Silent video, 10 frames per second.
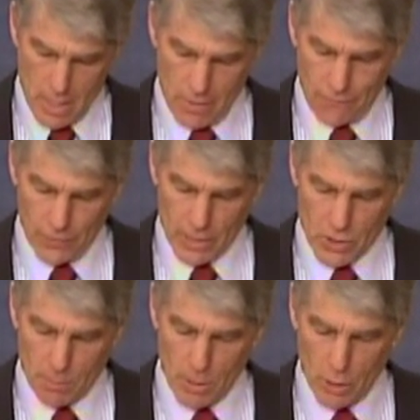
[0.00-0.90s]
the
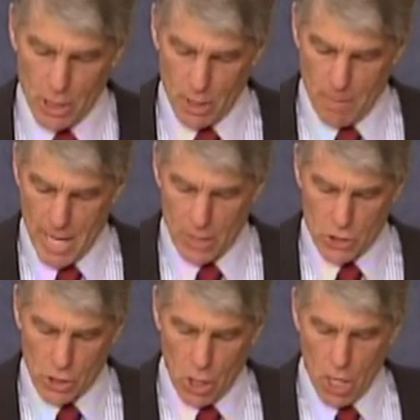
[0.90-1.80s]
flexibility to
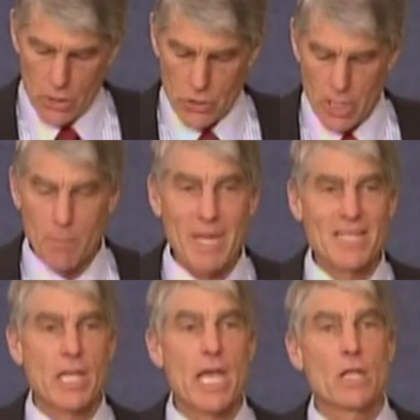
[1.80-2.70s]
manage costs and
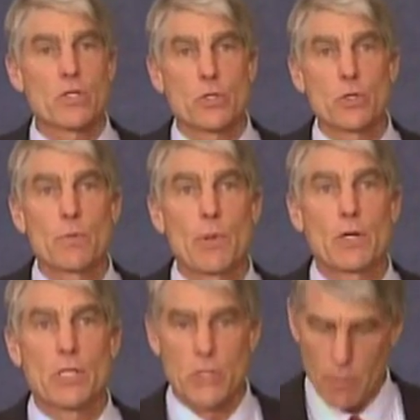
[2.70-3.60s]
maintain student
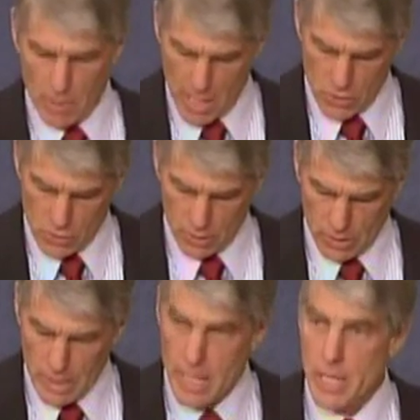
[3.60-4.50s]
participation.
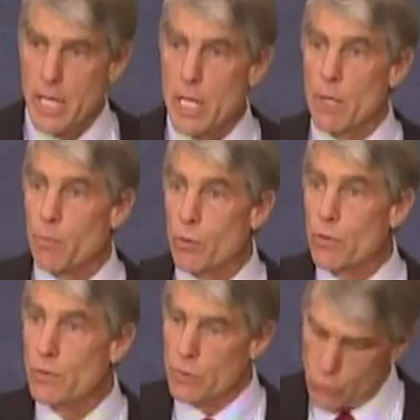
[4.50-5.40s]

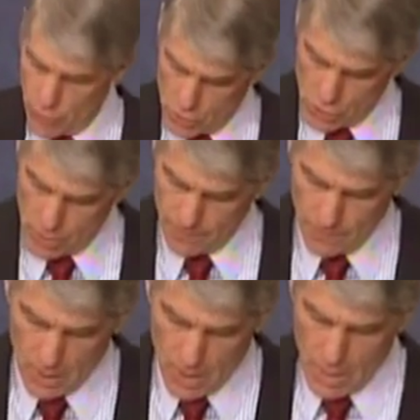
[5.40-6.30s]
Improve nutrition
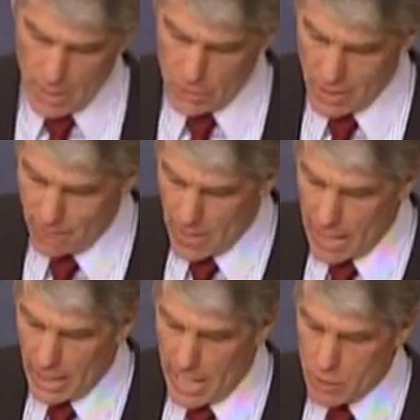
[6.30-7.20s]
is a
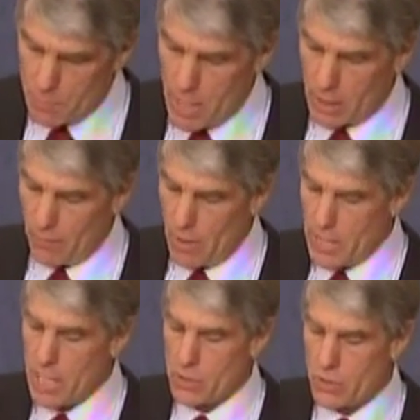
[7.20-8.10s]
vital aspect of our
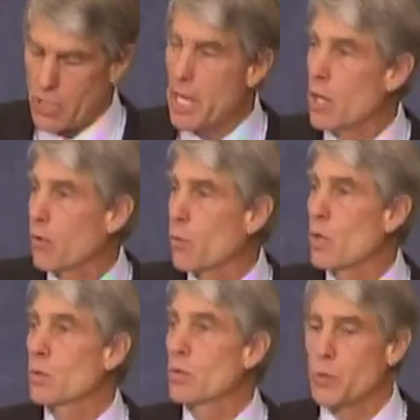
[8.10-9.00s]
nation's health,
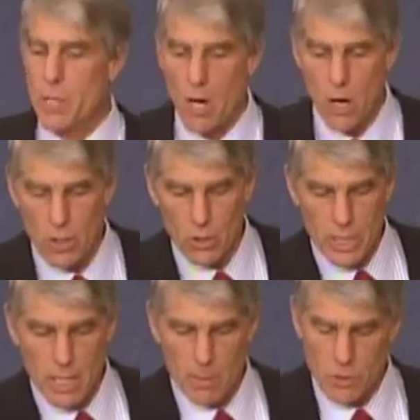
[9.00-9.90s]
one which we
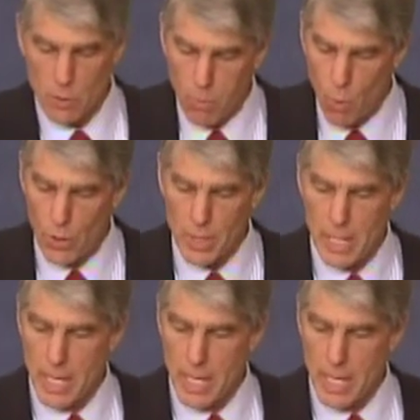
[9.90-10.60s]
heartily support,